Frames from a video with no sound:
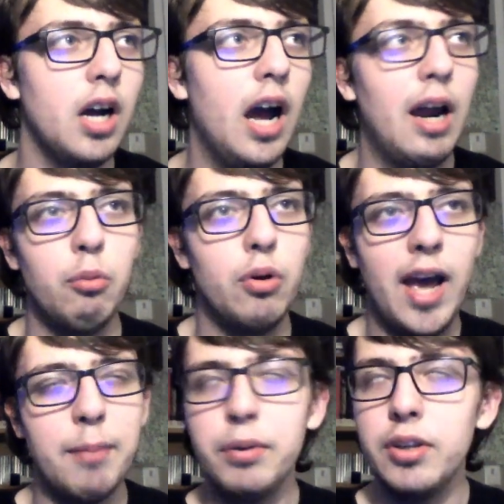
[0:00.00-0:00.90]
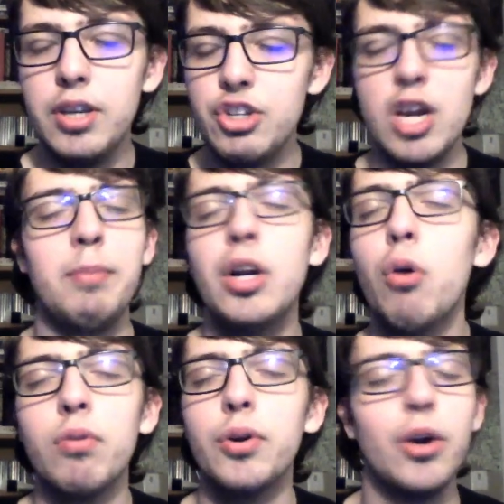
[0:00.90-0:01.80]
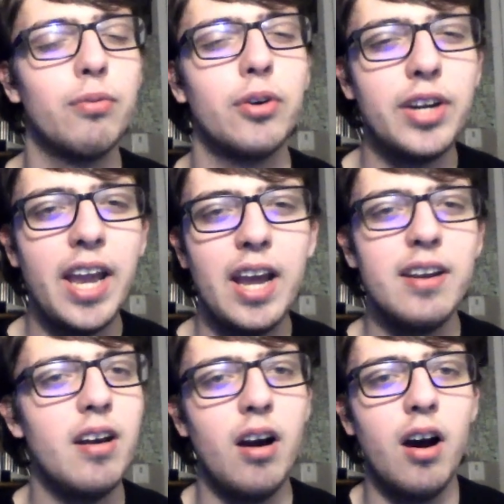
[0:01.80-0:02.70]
I would happily jam it over and over again.